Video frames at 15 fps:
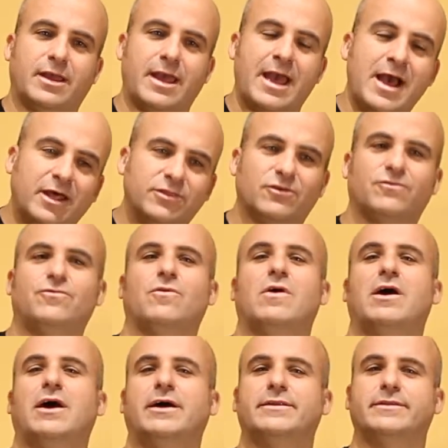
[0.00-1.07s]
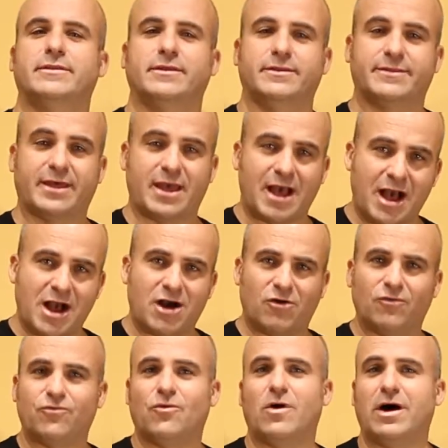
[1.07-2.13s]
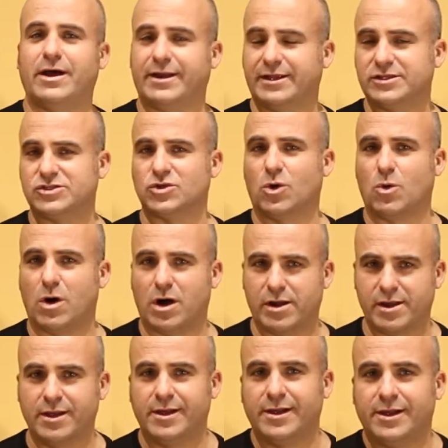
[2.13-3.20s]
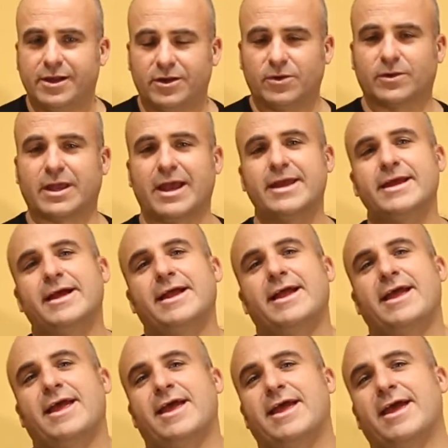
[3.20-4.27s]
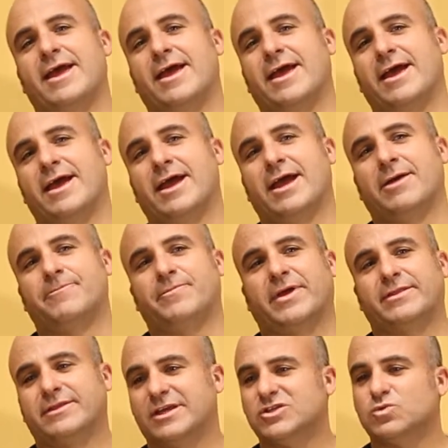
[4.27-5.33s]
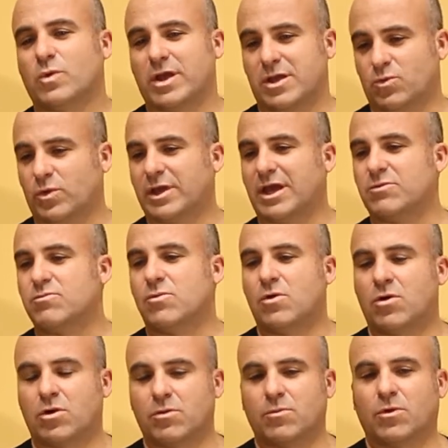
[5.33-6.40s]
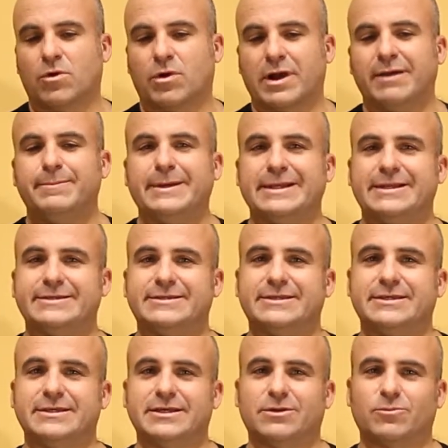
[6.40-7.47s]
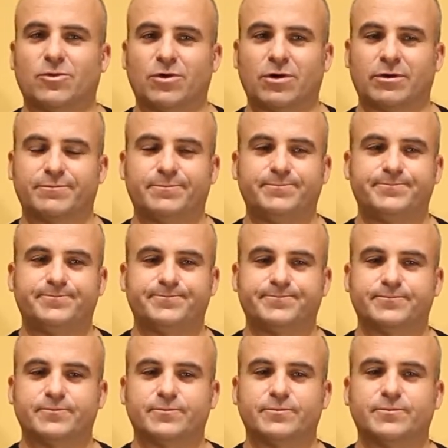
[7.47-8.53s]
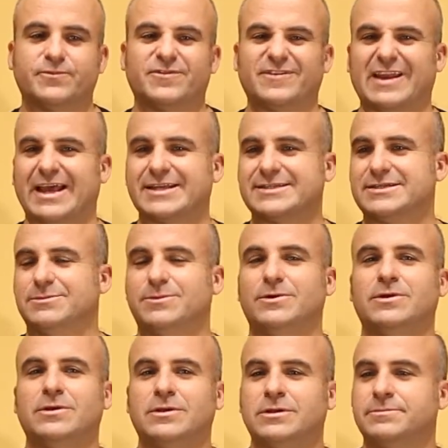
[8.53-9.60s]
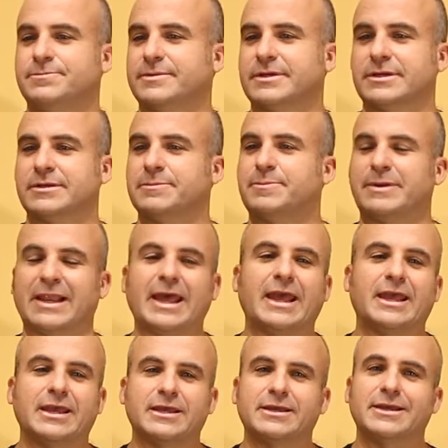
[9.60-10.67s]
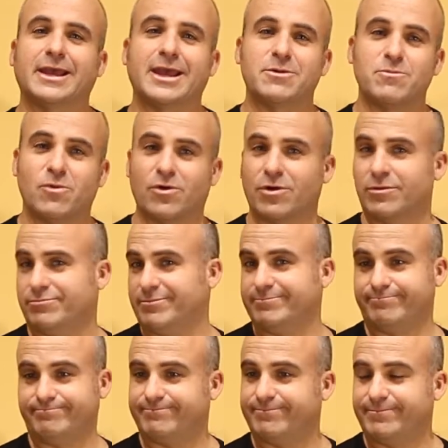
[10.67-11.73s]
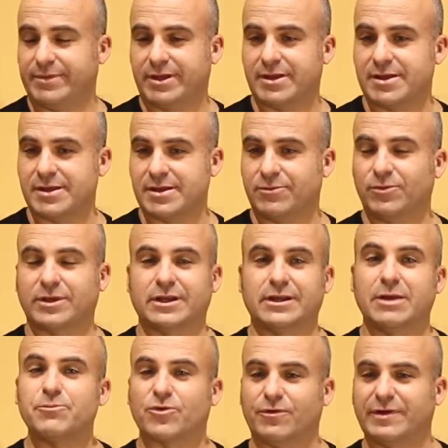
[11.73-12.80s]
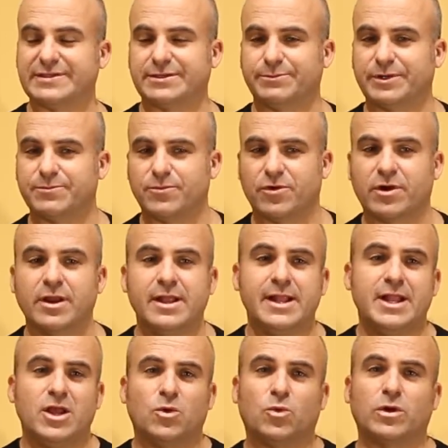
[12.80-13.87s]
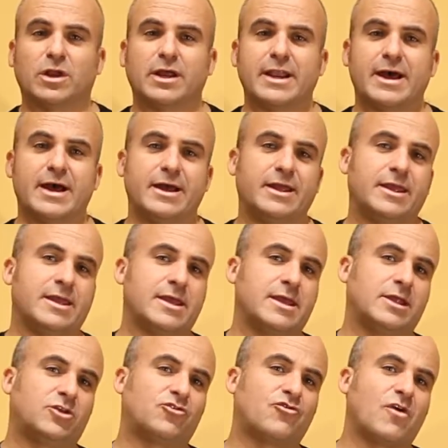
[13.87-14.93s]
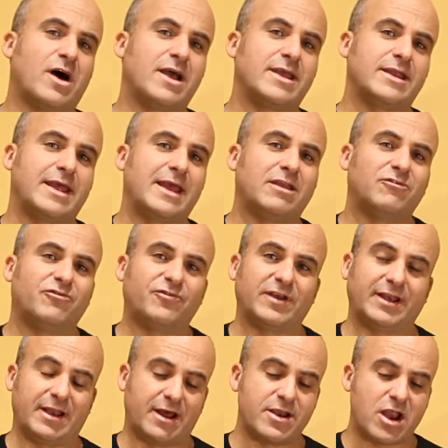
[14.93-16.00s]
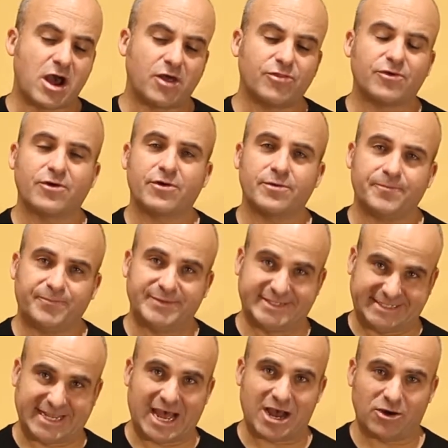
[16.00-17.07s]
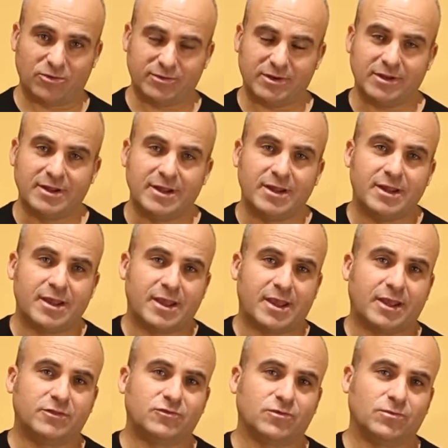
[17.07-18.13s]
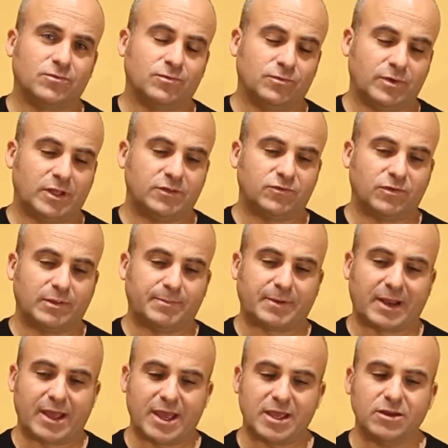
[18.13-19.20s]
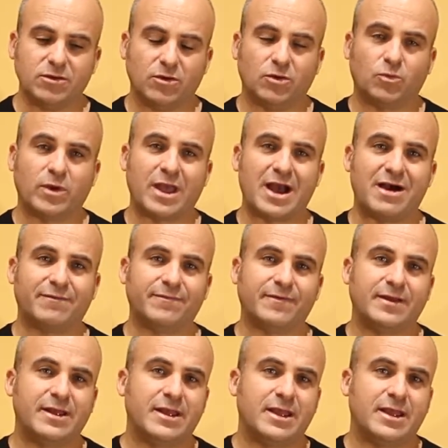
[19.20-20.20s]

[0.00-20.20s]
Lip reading: and of 1, the A of 1, and so on. Okay. And this way we get more and more ability and more flexible playing, and more we can improvise a bit more. We're gonna try and fit another sound into the playing. We have